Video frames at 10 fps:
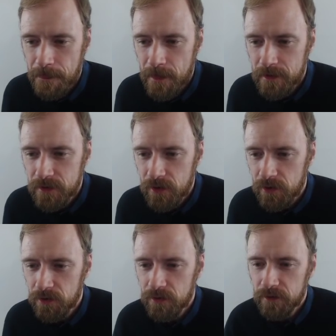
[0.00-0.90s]

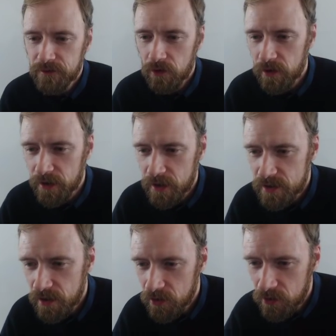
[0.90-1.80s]
So, Florin,
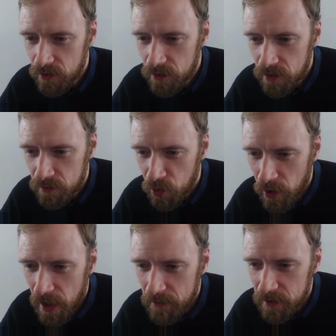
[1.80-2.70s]
yes, I could.
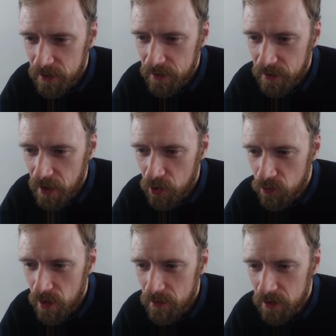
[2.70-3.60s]
Mohammed, thank you,
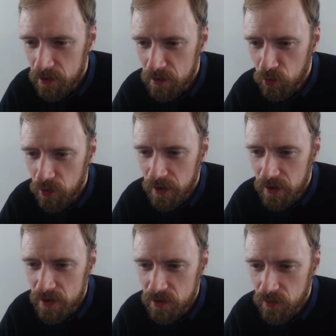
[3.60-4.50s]
Robin. I learned more
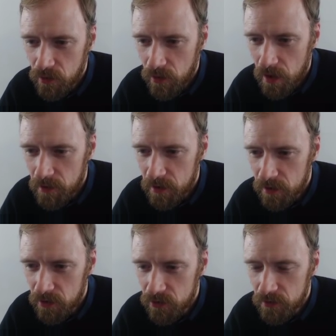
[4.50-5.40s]
English with Robin
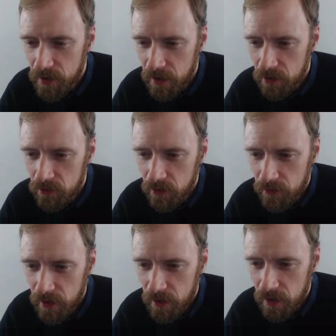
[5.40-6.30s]
on YouTube. Thank you. All
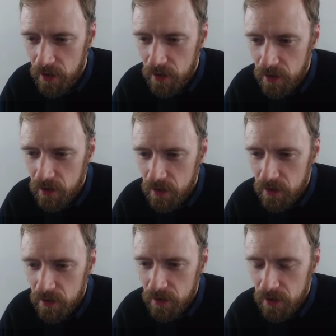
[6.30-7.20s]
right.
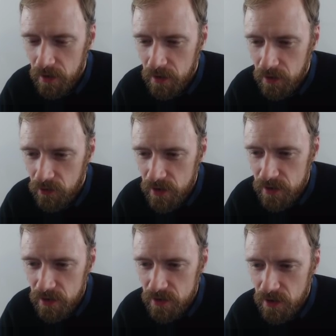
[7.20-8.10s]
And
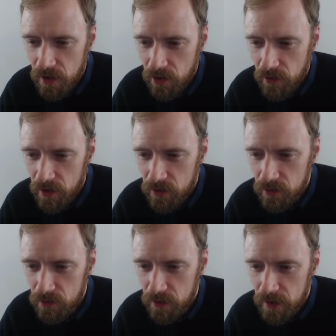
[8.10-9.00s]
Grace, I just got correct
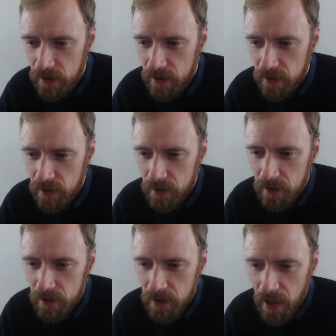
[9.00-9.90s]
too.
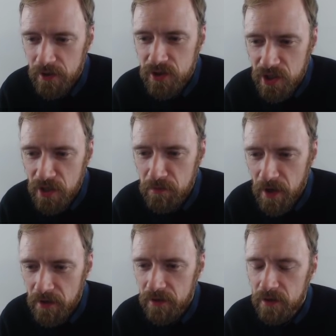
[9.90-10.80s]
Yeah, chin
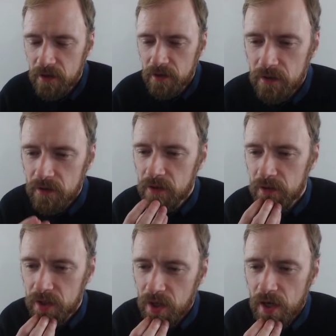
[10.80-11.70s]
method.
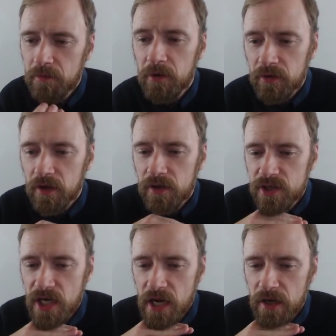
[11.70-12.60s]
You're talking about your
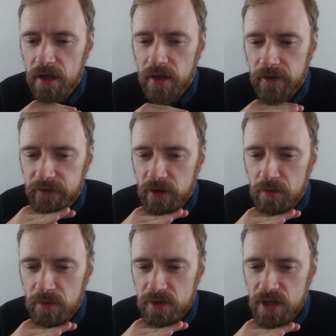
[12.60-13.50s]
chin. If
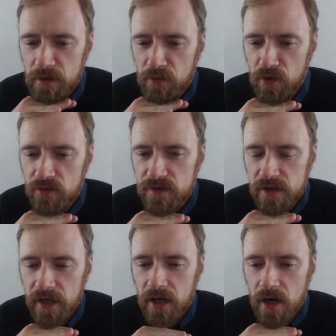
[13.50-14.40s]
your chin moves,
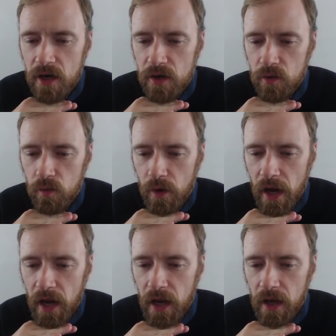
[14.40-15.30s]
like
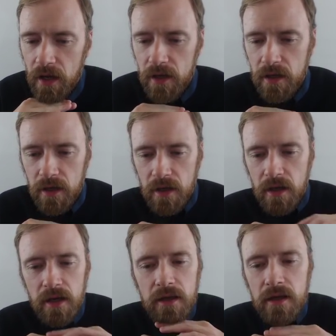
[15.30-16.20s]
your
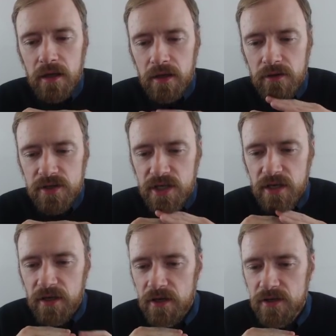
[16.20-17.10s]

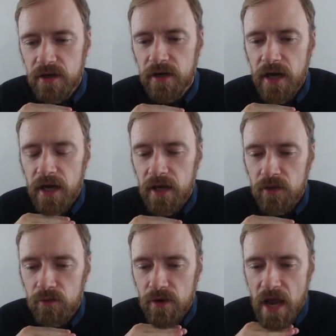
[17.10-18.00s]
chin touching your hand.
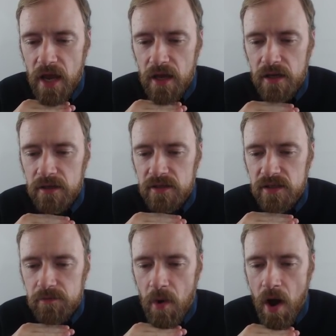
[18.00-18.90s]

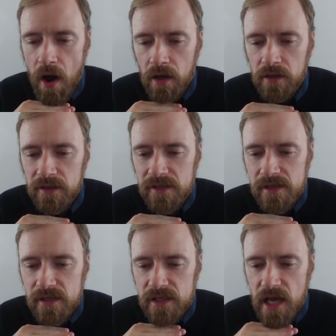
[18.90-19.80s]

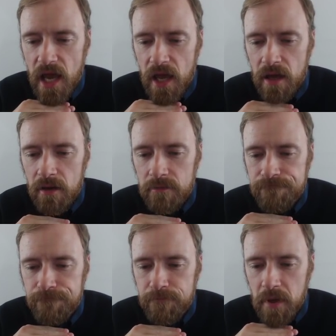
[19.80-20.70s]

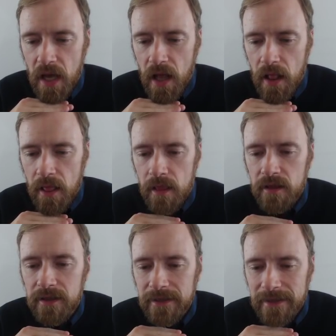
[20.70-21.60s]

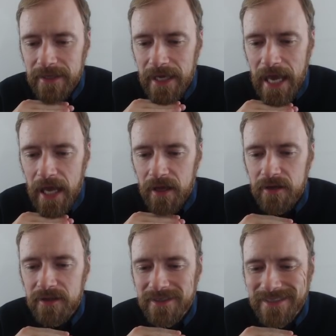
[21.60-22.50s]

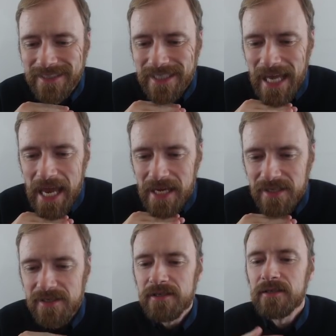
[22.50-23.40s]

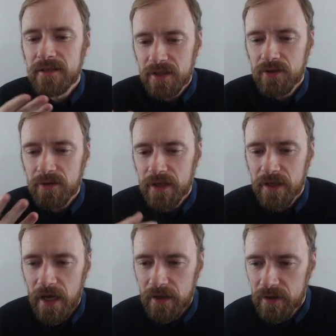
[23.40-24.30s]
Responsibilities. You can
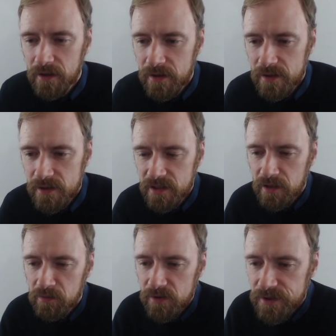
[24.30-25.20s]
get the
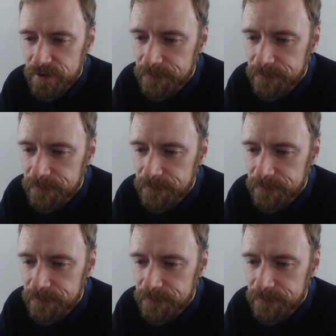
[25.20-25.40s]
syllables.